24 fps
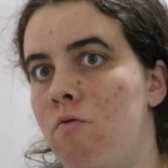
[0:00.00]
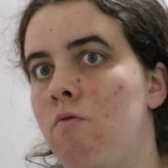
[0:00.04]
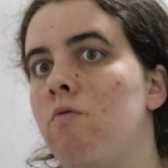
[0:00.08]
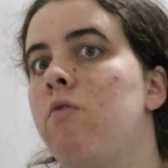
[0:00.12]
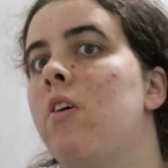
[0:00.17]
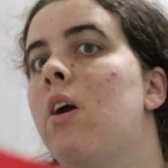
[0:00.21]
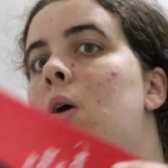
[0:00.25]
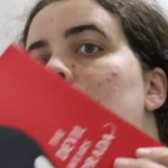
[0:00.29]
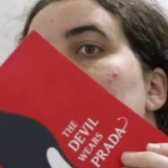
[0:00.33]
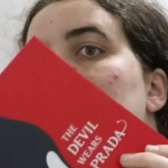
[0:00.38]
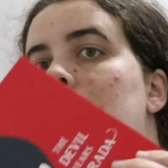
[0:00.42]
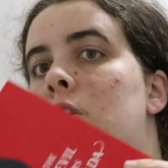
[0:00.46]

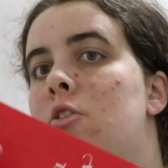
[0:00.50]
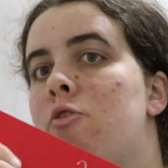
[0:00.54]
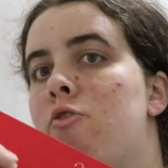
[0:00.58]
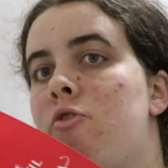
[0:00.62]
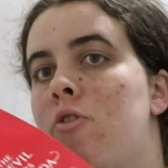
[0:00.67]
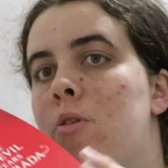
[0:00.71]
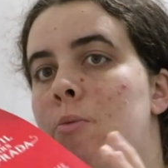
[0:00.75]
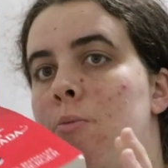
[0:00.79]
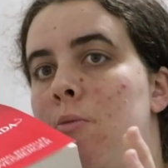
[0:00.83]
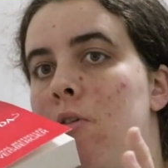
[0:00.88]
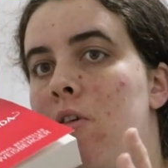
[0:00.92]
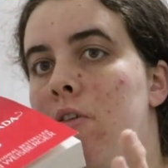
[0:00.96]

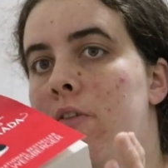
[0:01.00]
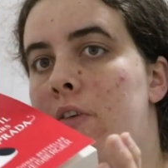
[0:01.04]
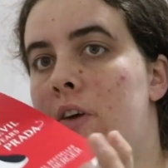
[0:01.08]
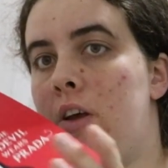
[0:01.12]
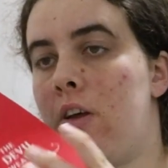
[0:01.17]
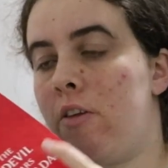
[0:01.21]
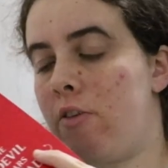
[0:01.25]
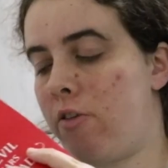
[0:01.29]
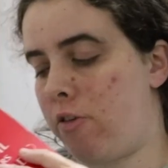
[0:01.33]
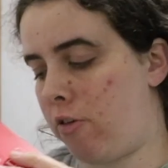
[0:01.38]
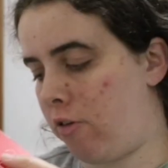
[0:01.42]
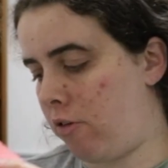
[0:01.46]
re-watch the
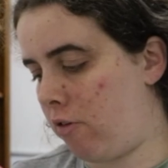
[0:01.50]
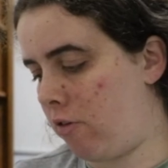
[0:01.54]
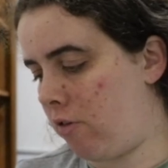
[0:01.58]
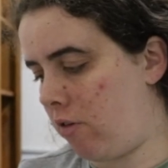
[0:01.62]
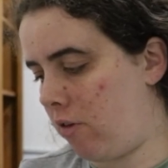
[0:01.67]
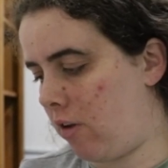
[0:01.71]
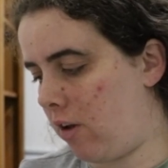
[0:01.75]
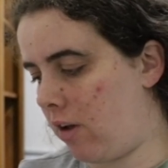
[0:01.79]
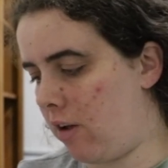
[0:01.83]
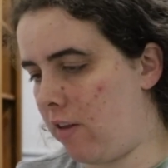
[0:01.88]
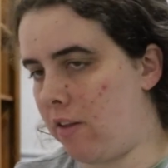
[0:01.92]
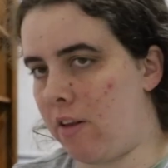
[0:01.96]

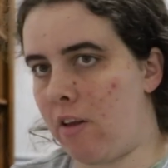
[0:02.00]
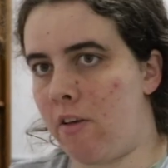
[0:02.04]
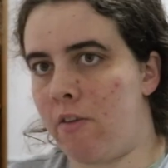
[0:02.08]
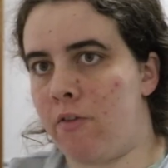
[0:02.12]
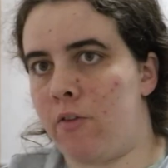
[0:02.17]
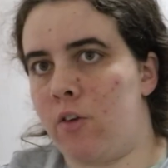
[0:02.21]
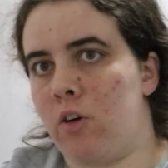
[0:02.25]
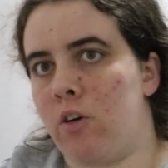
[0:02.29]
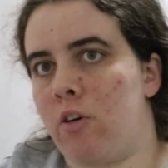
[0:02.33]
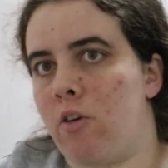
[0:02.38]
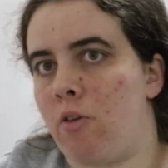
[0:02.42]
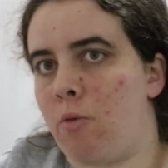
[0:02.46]
movies in
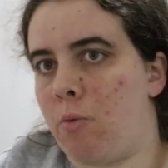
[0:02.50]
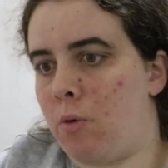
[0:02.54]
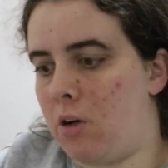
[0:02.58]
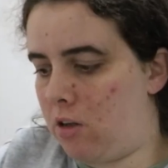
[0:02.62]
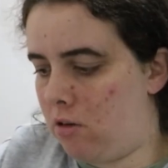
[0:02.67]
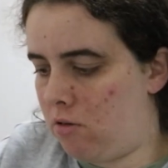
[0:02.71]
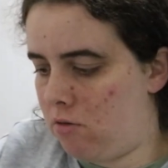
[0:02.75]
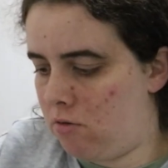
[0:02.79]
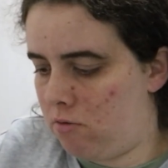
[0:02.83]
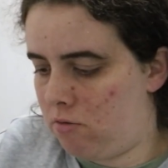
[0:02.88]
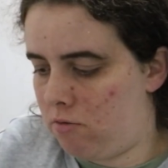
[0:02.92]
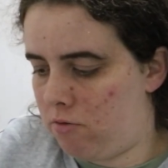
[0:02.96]
this vlog as
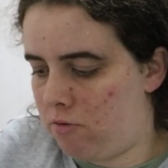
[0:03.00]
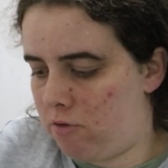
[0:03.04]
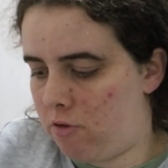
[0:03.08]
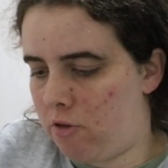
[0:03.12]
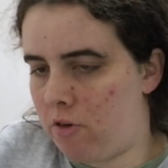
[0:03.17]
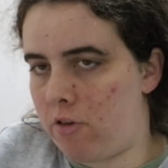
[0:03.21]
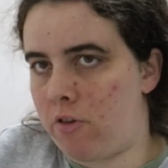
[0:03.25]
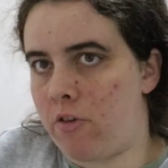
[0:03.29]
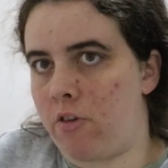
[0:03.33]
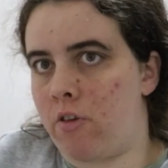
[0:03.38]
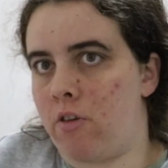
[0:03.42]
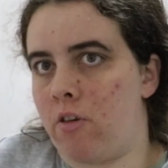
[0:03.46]
well,
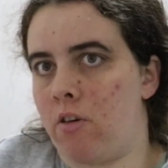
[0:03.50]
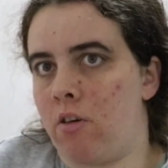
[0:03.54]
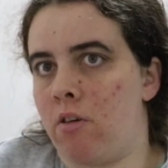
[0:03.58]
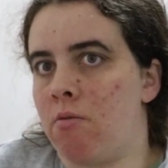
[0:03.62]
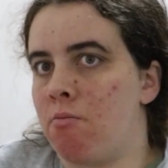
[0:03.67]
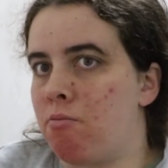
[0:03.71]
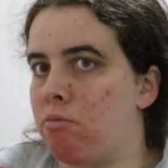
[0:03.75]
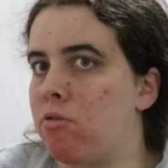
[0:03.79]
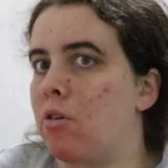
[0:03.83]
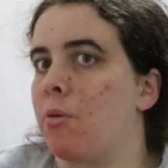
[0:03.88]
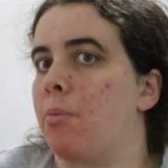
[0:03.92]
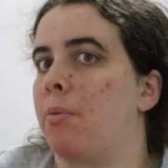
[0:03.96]
just to
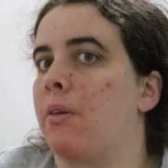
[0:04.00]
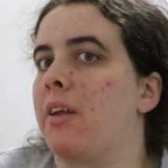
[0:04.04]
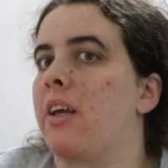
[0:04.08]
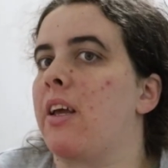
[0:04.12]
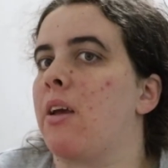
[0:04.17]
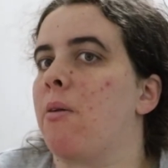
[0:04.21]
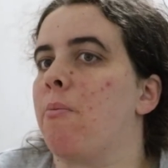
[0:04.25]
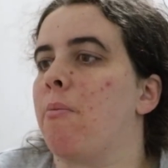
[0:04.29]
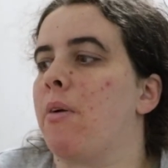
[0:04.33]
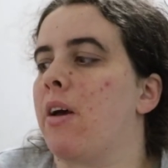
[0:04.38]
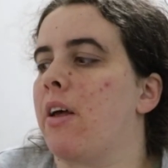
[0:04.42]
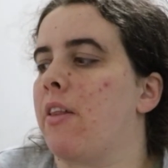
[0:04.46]
properly
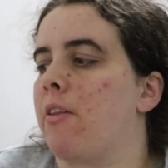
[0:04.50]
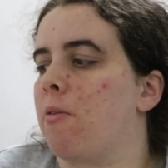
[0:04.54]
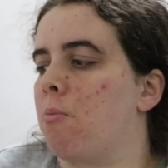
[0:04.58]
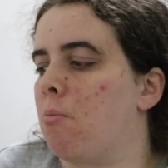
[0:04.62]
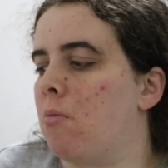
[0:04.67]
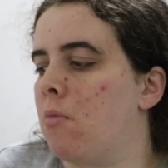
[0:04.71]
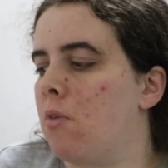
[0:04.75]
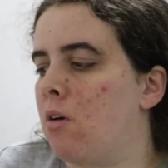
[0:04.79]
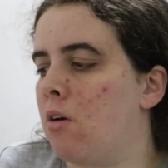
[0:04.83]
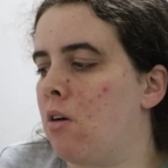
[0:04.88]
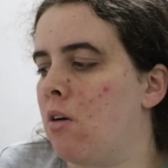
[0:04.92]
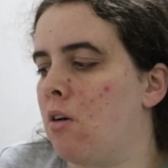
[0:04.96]
compare them.
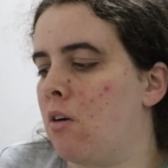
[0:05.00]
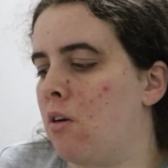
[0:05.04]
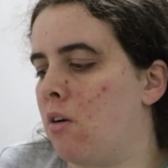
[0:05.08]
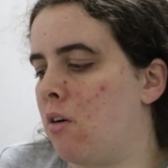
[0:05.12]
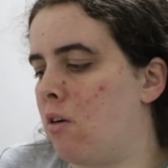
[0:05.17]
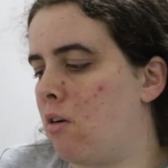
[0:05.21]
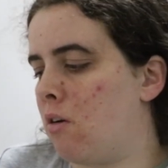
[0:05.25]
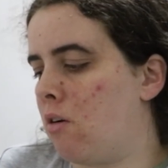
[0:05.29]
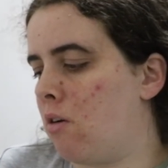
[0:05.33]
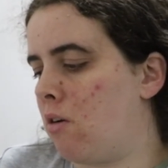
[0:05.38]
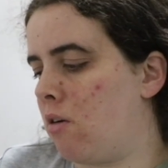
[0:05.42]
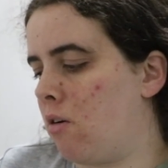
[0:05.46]

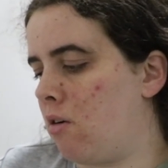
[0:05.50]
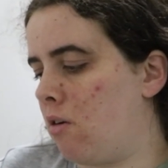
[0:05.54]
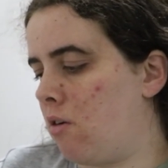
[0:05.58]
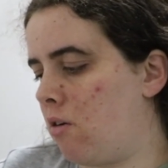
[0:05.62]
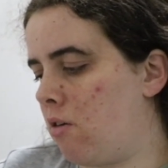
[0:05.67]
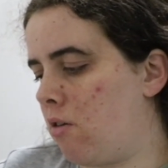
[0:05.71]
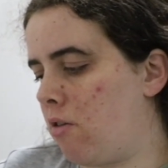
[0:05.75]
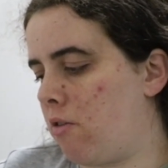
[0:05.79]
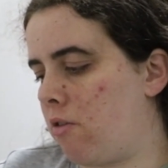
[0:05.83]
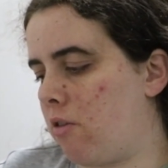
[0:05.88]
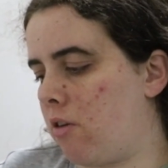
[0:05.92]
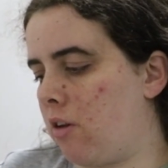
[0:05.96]

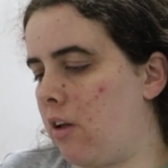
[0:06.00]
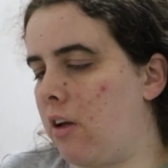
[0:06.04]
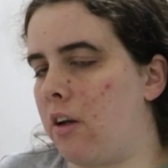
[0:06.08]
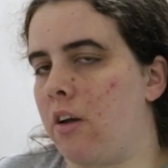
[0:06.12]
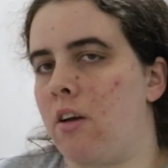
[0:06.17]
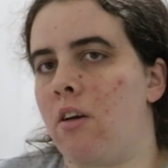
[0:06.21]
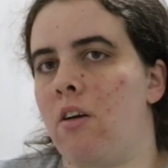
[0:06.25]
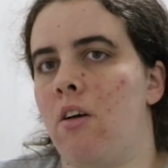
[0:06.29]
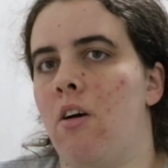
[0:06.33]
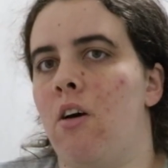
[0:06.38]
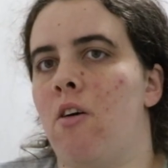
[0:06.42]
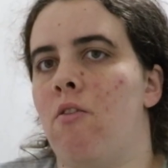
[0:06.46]
So
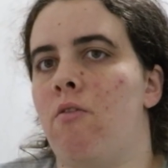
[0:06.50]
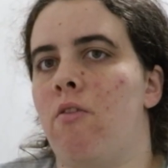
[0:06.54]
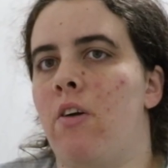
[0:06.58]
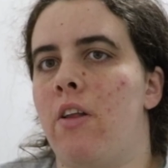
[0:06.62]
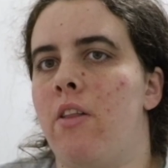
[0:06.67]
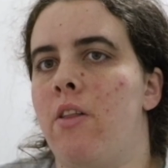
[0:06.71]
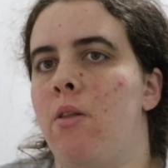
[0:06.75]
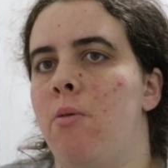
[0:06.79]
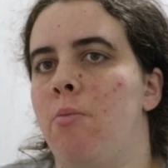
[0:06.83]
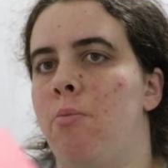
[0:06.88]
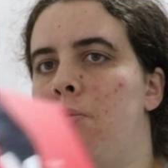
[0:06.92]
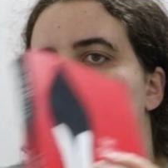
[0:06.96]
I'll
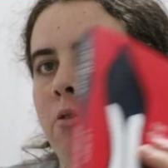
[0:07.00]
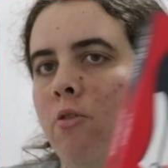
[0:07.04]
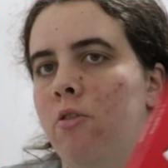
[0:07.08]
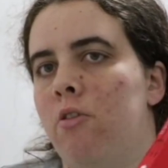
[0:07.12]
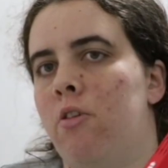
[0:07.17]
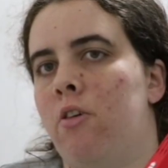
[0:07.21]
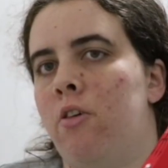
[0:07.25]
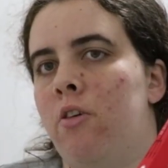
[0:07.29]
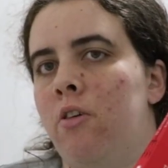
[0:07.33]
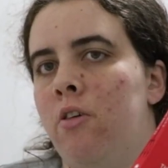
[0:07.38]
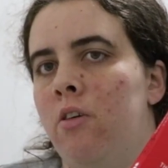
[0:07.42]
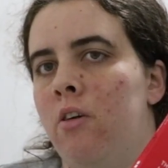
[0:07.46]
read the
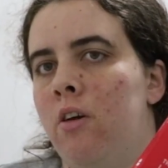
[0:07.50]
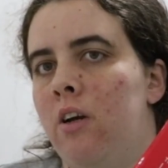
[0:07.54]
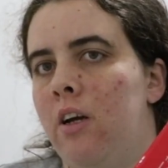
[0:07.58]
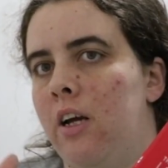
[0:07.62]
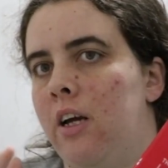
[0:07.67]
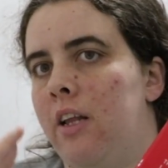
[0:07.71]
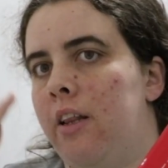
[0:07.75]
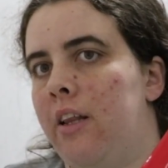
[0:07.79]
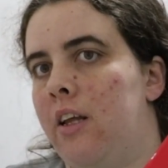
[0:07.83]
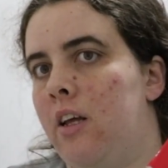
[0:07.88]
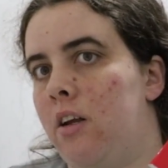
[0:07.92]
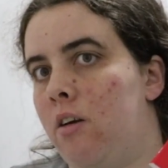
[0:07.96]
book
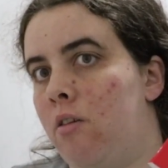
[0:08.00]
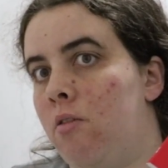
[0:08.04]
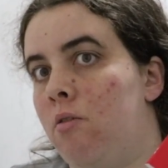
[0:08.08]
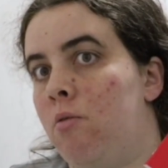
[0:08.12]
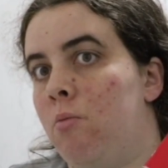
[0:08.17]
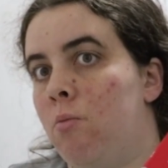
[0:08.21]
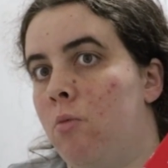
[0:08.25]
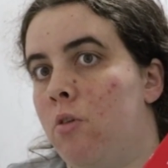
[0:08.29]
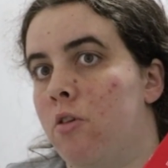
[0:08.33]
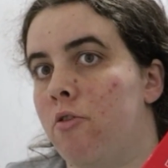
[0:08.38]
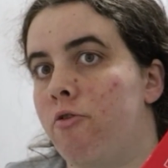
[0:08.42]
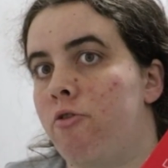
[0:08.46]
and then
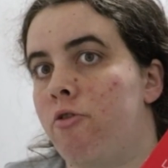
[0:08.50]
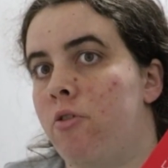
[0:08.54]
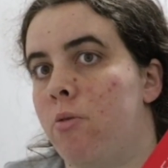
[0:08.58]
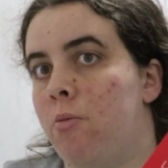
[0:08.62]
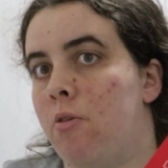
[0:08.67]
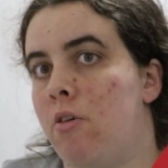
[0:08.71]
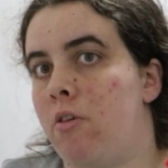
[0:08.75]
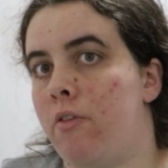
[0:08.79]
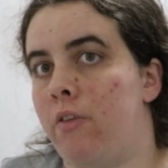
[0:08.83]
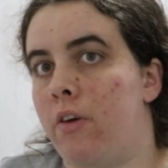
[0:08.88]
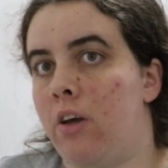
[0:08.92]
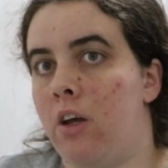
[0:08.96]
watch the
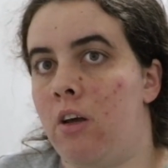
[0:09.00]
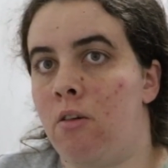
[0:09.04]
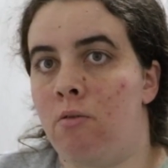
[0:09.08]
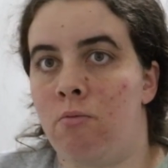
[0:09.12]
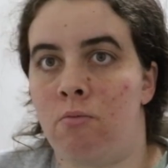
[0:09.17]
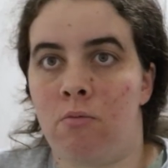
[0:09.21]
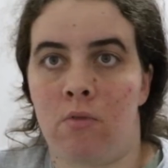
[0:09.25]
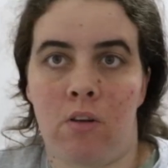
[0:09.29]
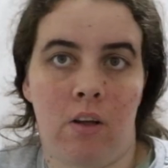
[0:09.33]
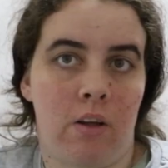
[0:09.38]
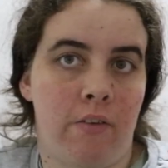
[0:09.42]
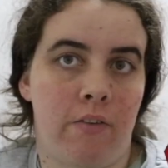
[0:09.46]
movie
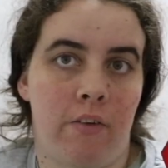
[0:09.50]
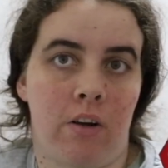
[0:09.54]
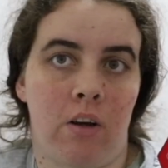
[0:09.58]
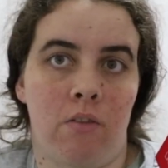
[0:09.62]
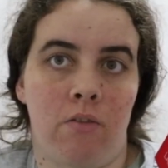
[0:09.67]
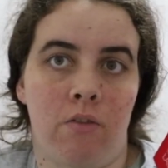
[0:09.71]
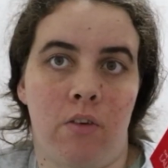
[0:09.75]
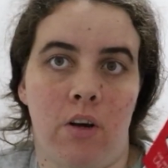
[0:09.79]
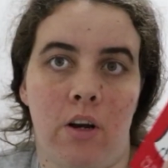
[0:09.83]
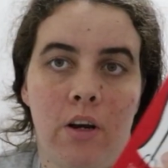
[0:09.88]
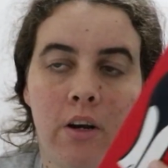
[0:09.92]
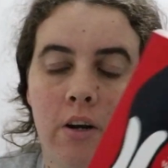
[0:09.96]
if I
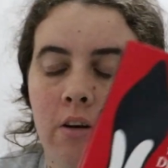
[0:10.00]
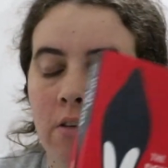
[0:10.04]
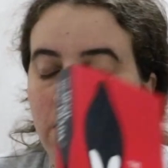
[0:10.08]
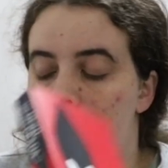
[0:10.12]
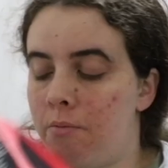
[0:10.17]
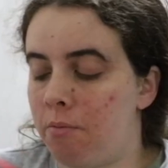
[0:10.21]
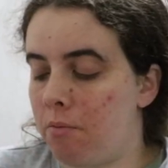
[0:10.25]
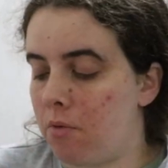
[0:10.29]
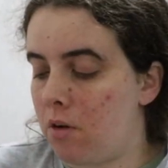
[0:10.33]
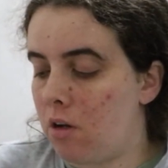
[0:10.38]
can find it.